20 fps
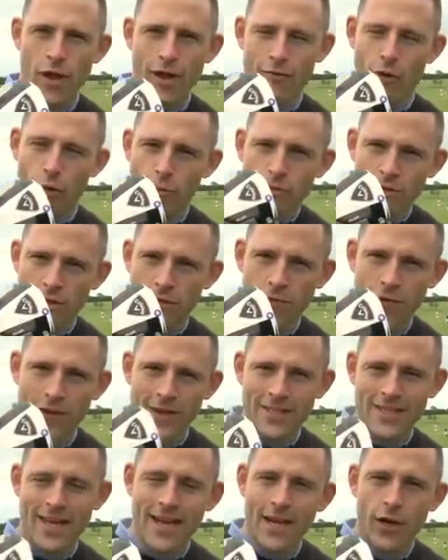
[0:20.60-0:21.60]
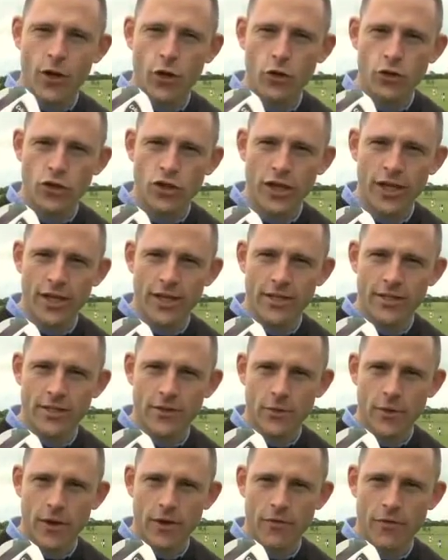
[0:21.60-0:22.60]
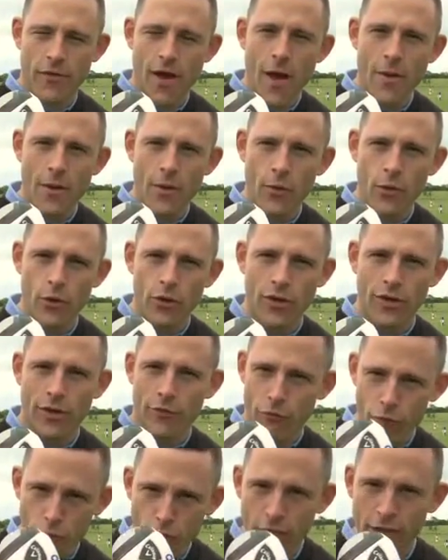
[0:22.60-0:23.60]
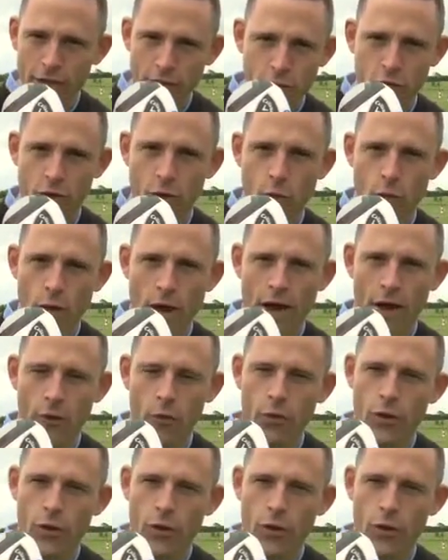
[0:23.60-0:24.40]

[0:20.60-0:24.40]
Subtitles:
their OptiFit technology into a fairway wood, and they've really done it well.